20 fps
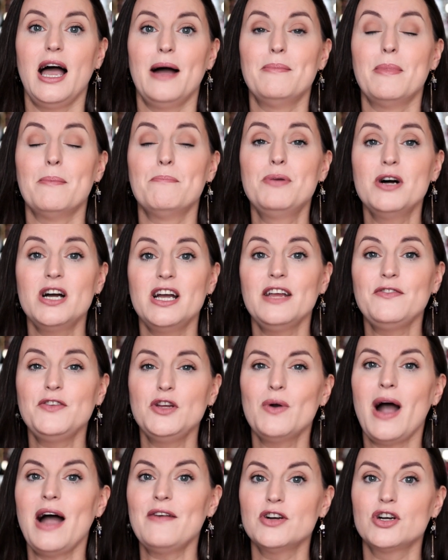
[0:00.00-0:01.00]
but if
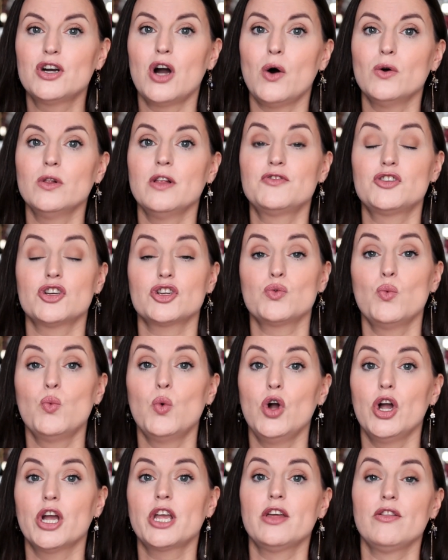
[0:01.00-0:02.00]
you have a goal of just
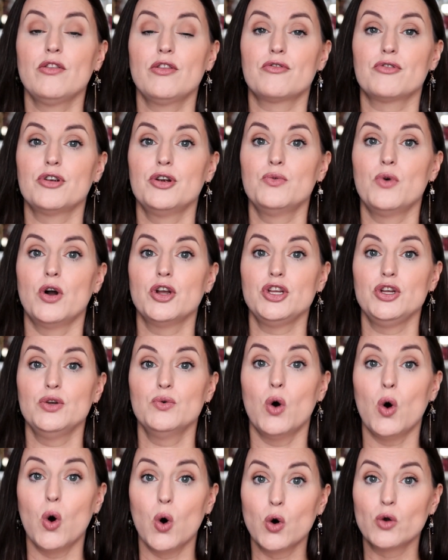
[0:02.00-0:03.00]
working through what
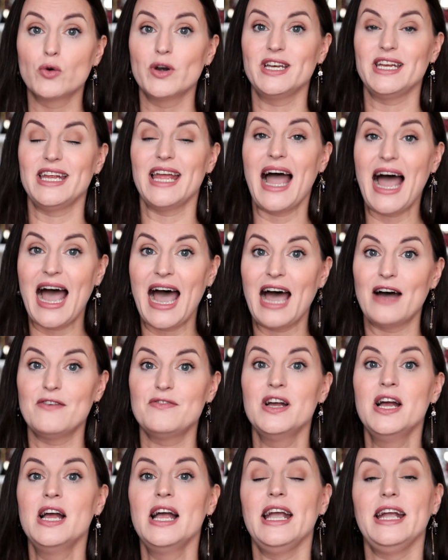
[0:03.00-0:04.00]
you already
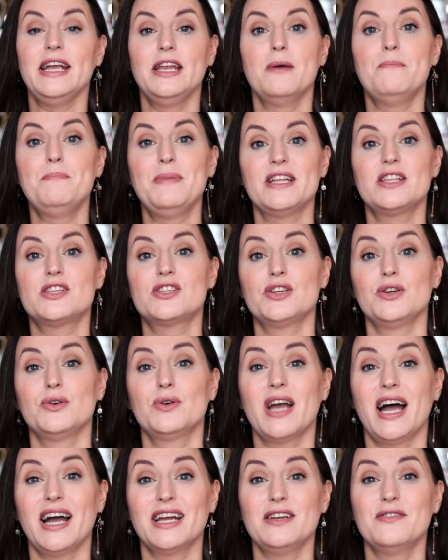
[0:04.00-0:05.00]
have in a bid to
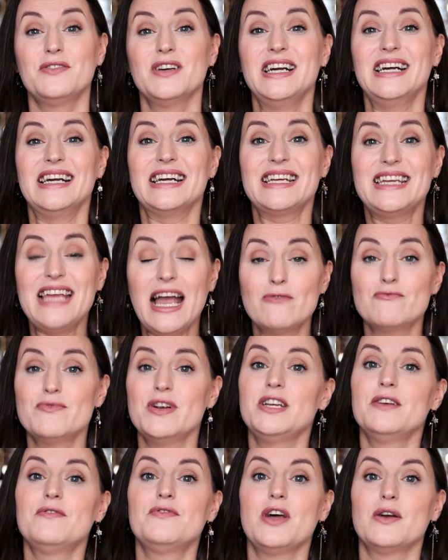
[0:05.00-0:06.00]
kind of get
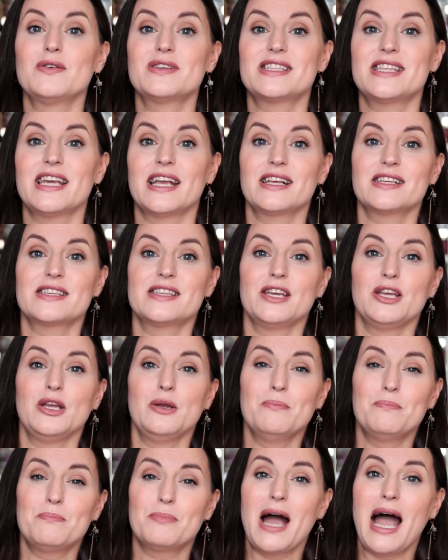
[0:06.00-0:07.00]
rid of those things that
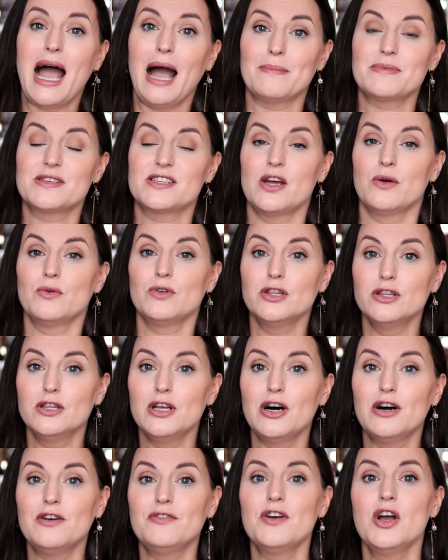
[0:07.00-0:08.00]
you perhaps don't
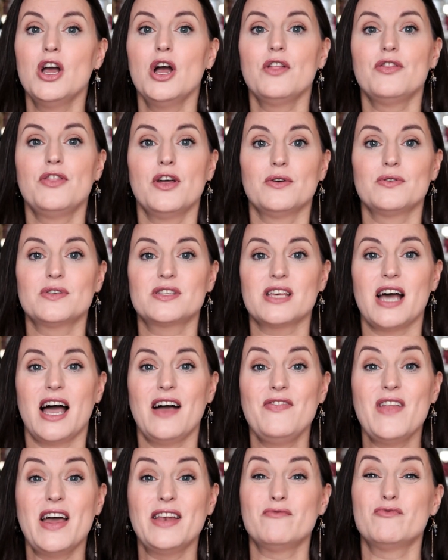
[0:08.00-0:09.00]
love,
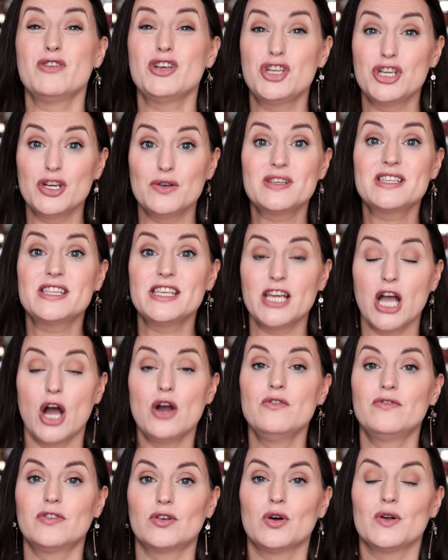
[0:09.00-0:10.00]
and then reduce the
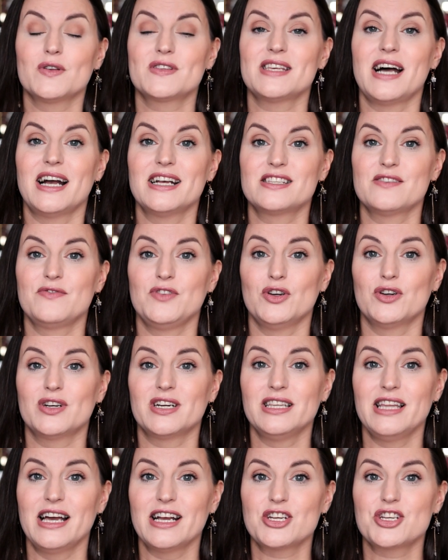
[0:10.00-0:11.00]
overall size of your
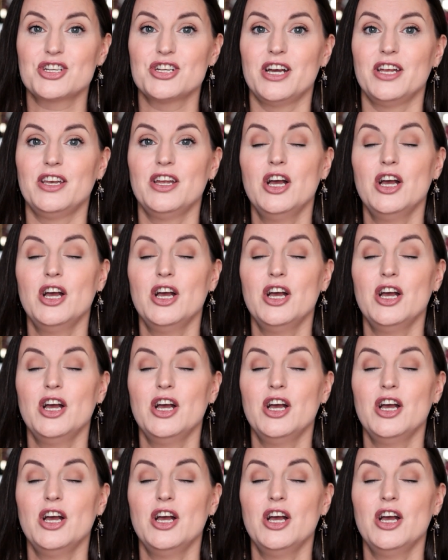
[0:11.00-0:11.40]
collection,